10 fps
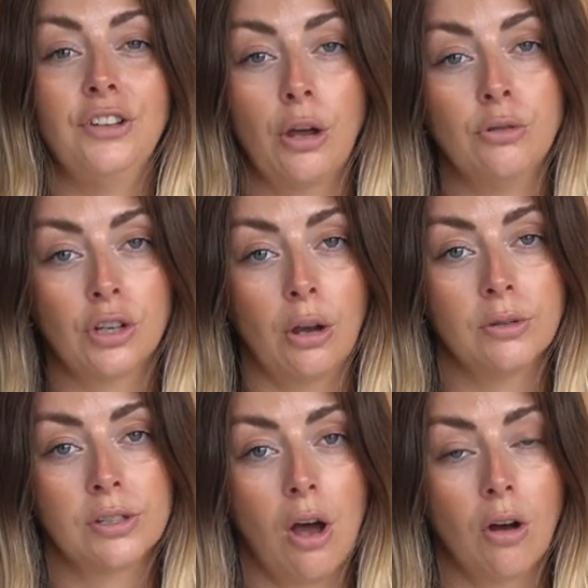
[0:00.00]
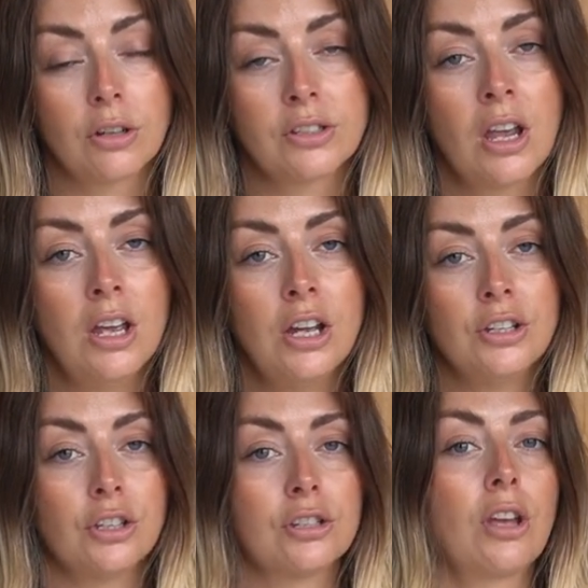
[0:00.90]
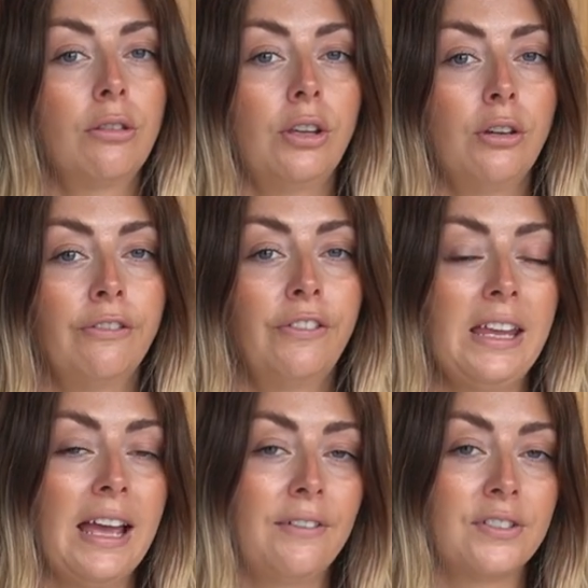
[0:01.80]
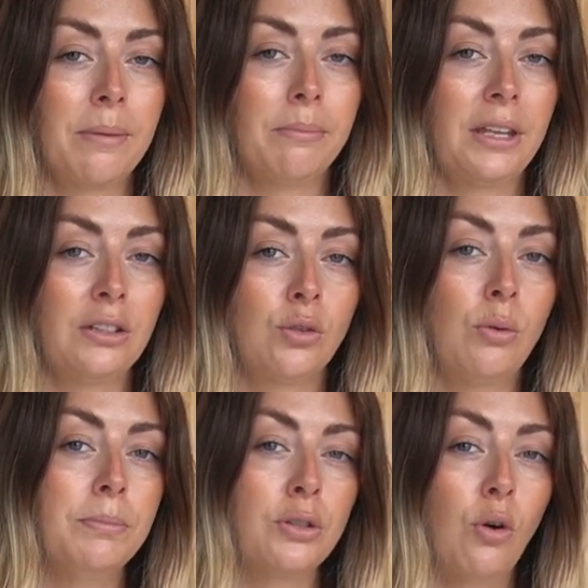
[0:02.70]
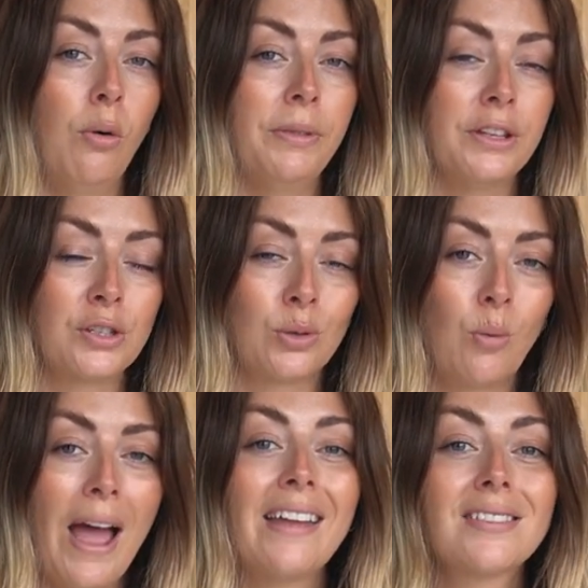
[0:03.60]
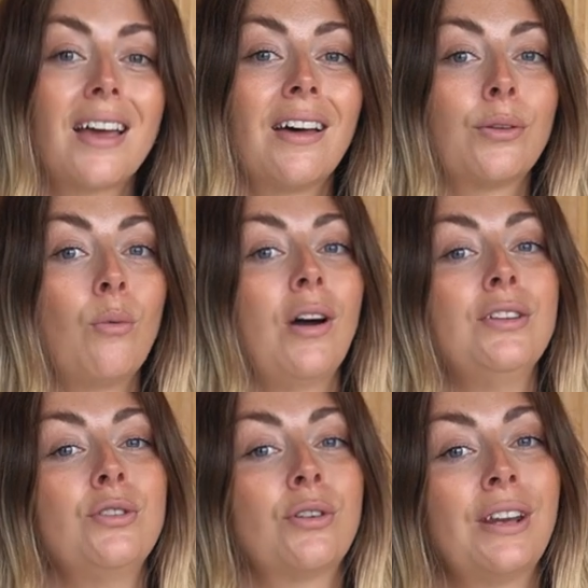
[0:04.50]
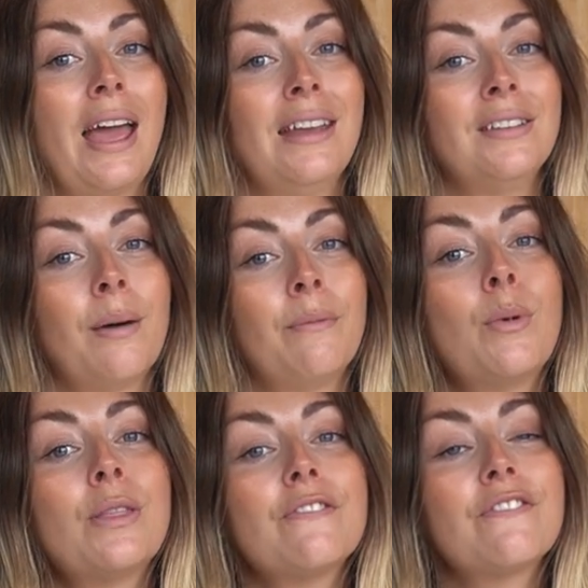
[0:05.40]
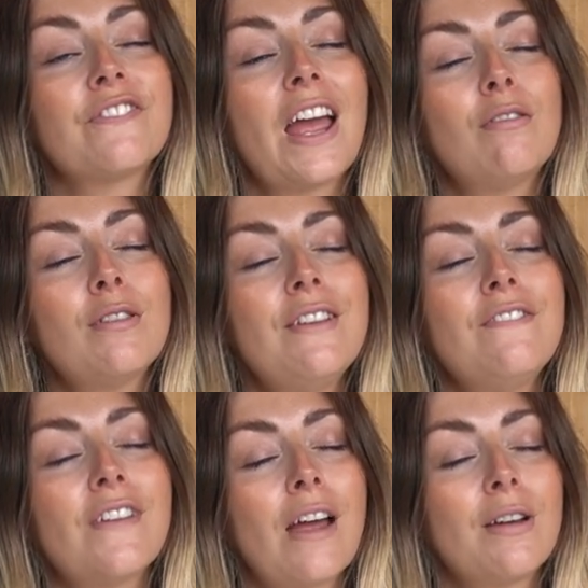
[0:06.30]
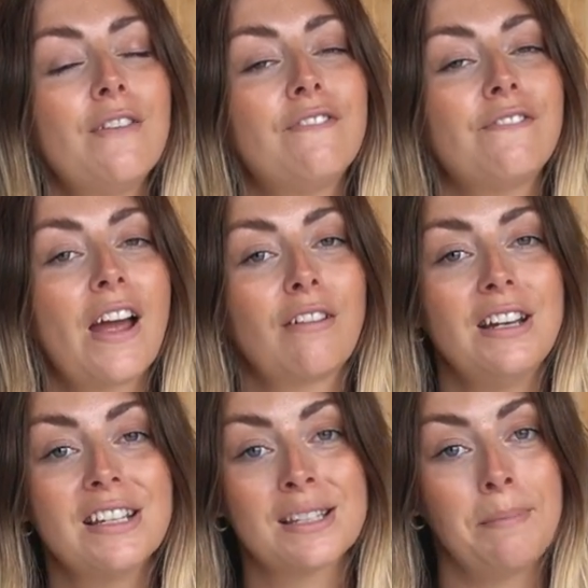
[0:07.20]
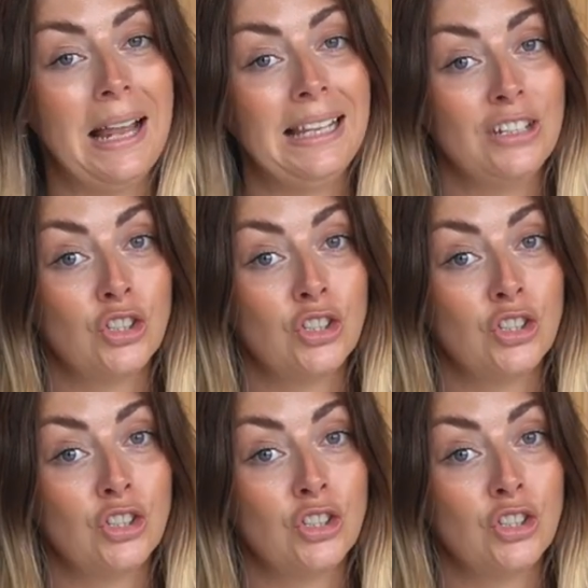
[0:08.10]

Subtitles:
no-show socks, just so that your feet have something to absorb the sweat. Otherwise, you're going to end up with very, very, very smelly